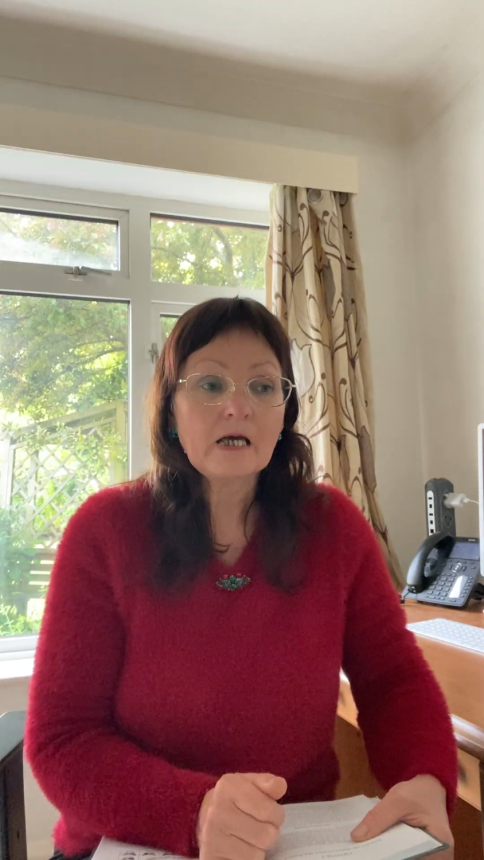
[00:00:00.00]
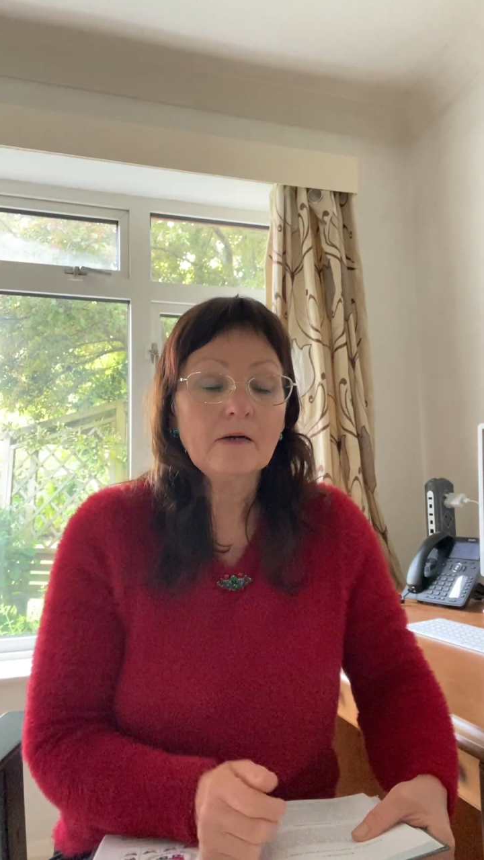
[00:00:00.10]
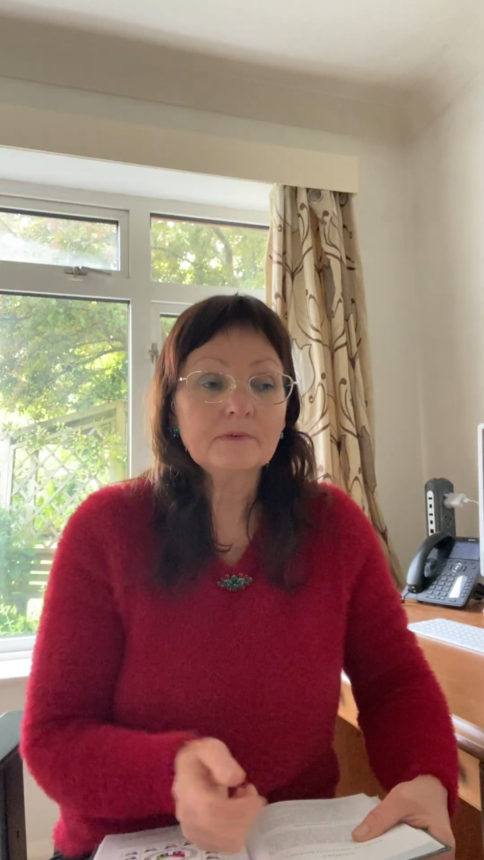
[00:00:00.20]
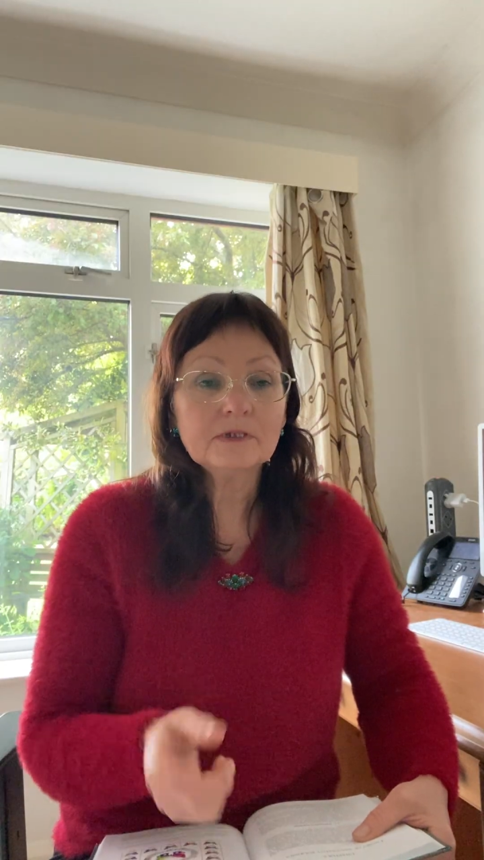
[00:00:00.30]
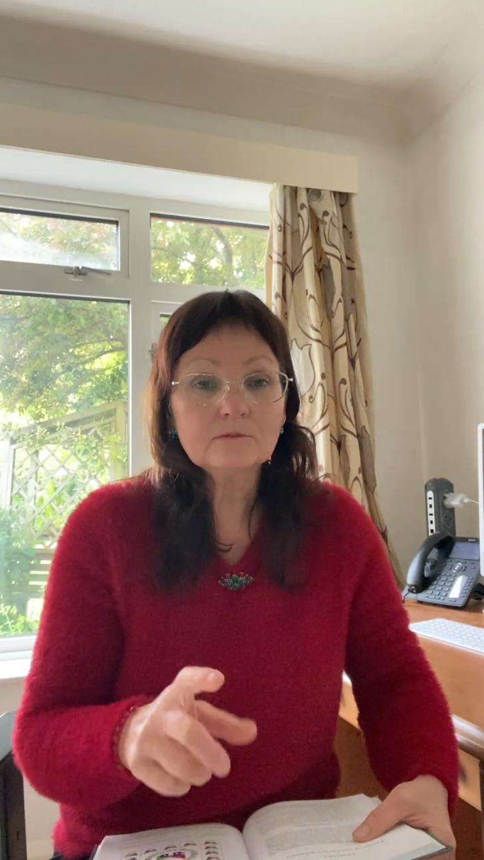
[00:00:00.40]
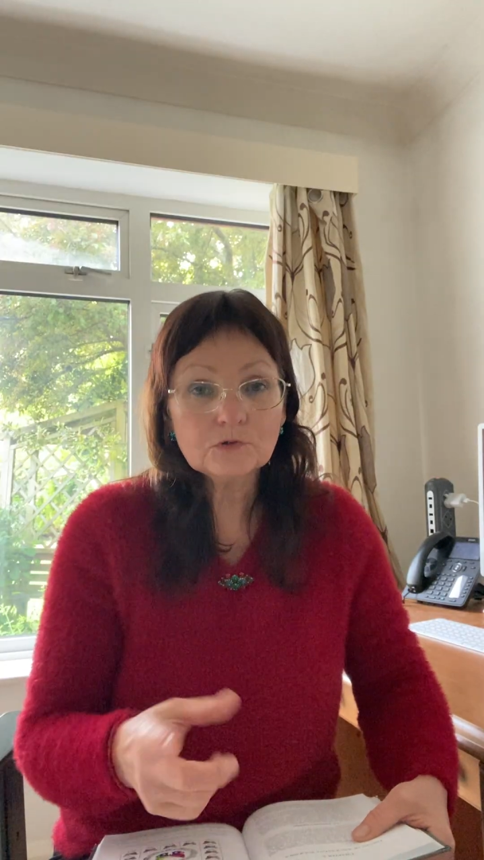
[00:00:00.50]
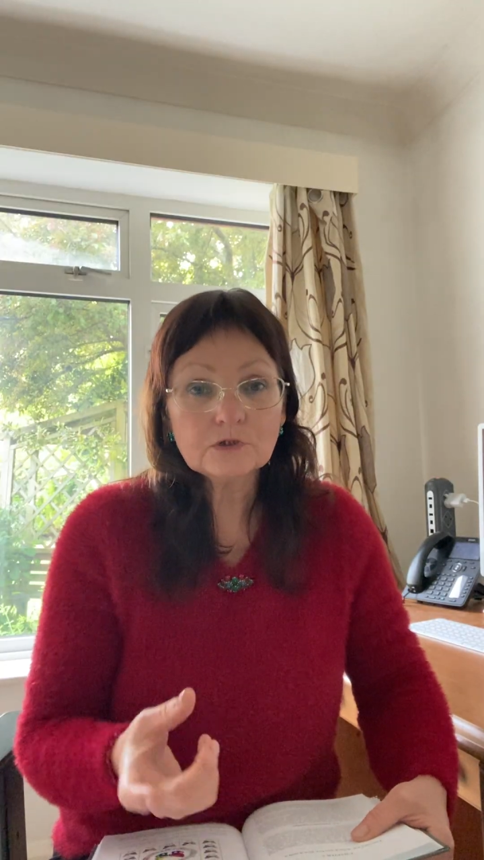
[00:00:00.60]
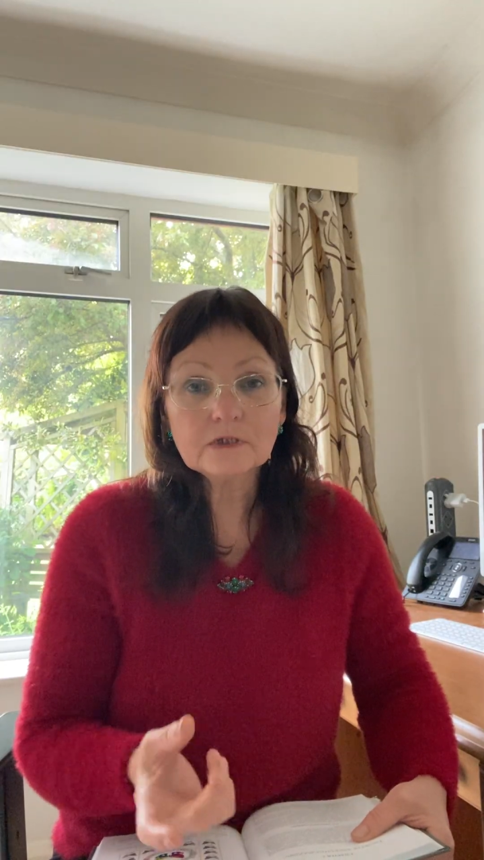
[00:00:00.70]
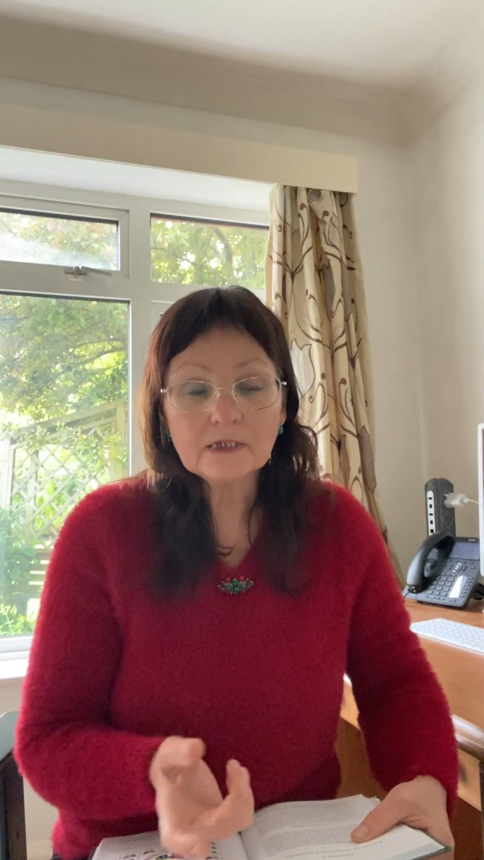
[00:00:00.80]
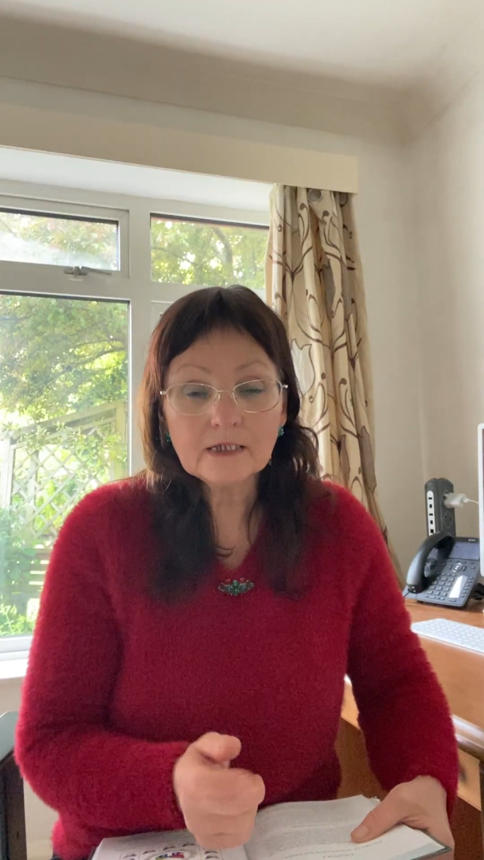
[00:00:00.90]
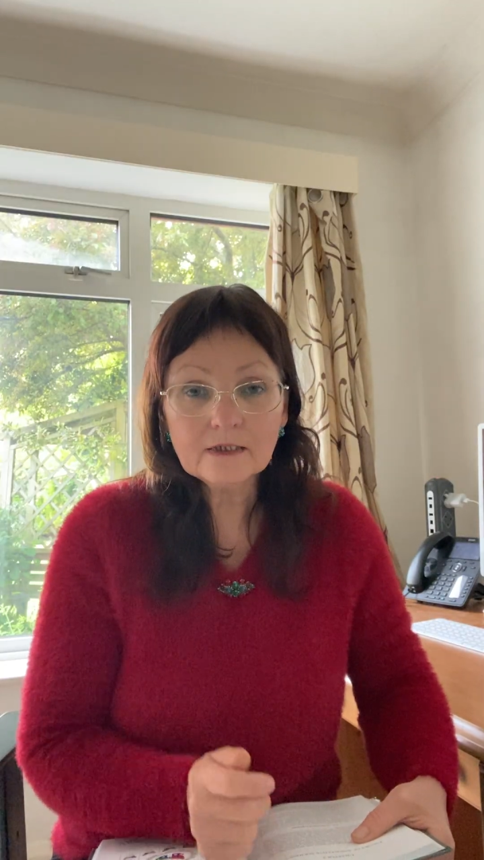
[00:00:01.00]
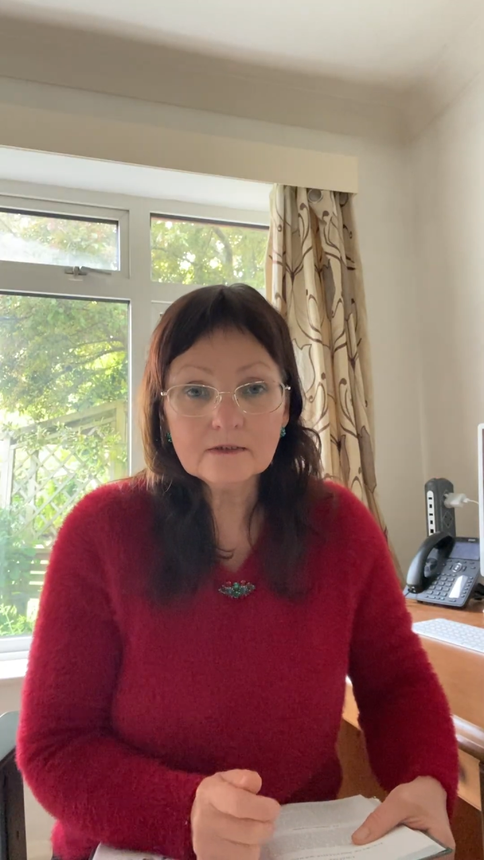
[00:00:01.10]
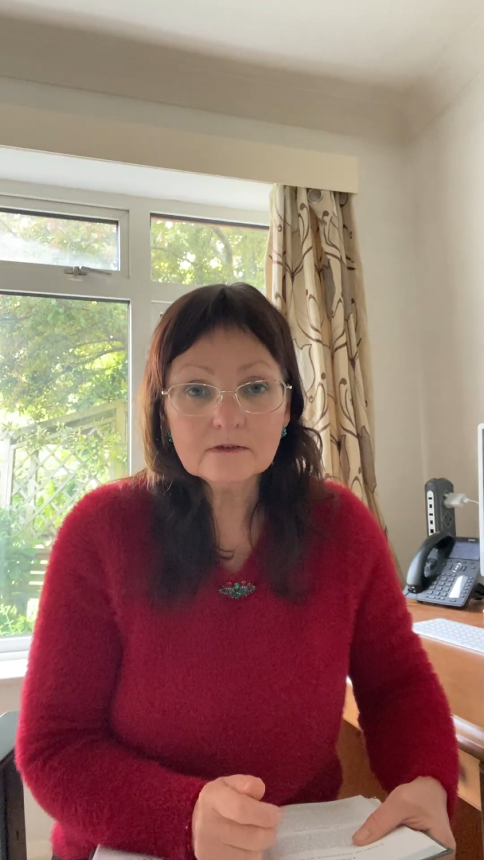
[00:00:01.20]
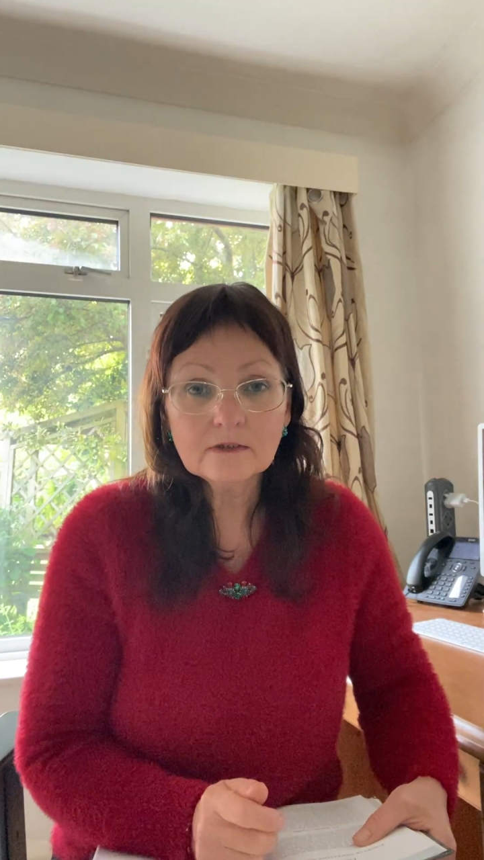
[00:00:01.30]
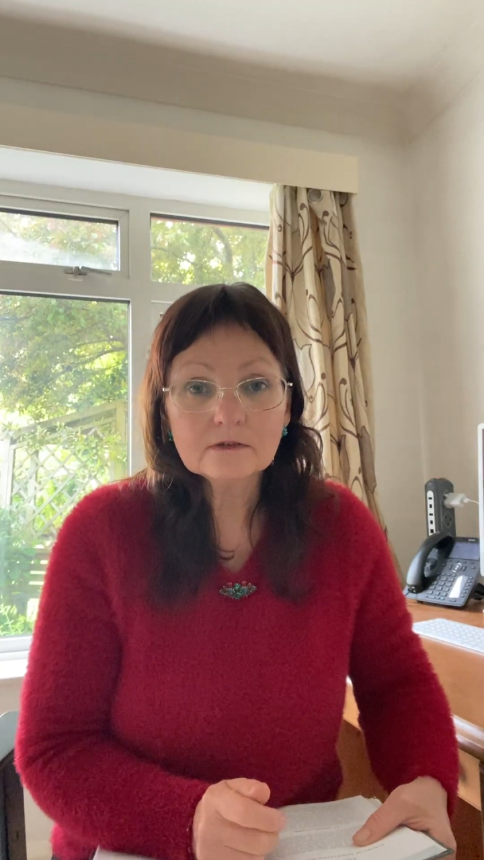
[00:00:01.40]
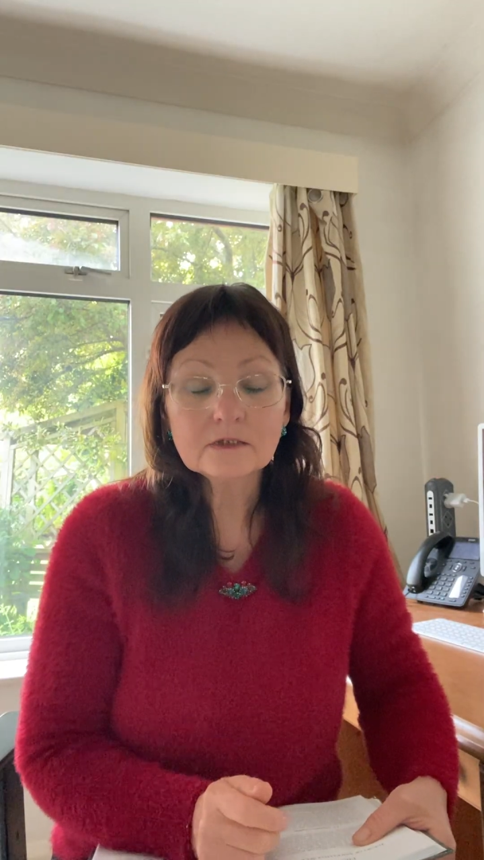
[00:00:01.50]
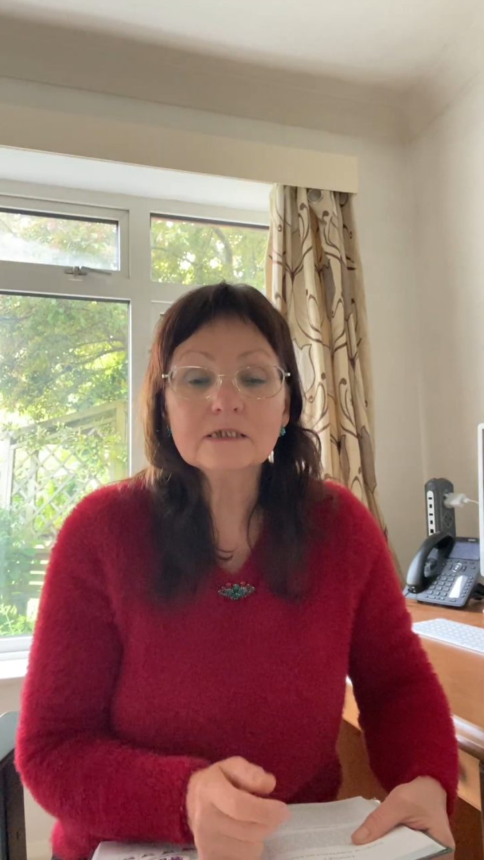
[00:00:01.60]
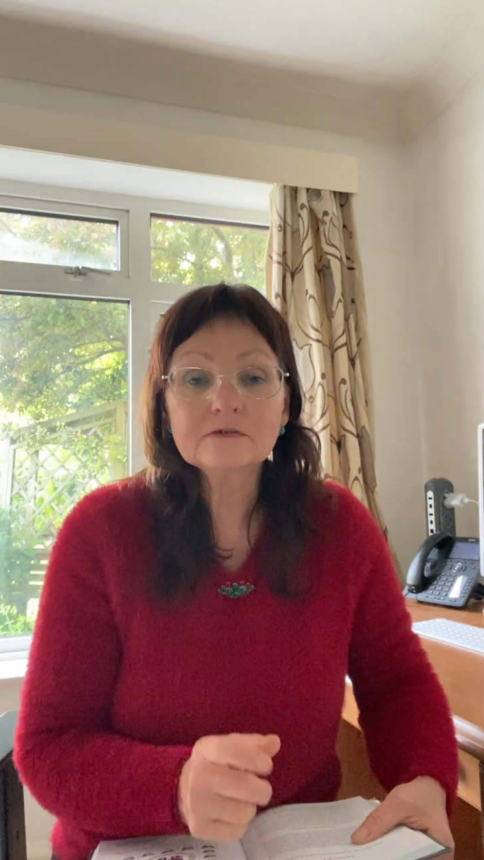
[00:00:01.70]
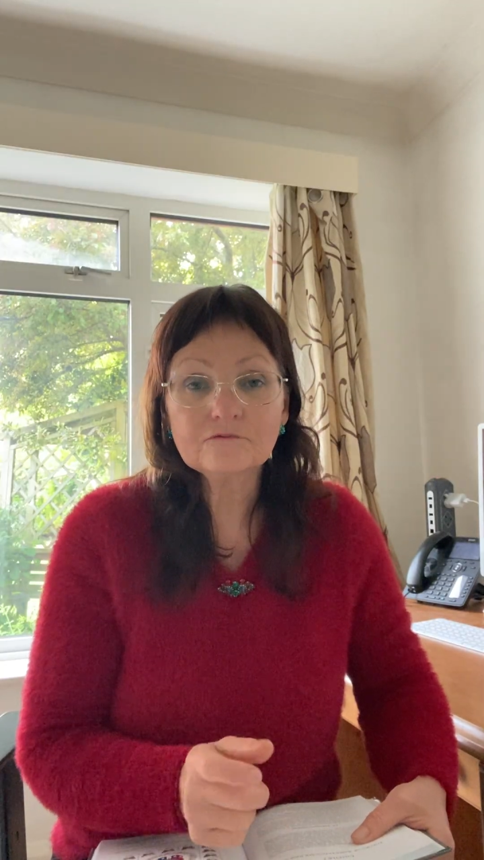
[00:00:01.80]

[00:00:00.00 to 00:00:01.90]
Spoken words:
But in model A, these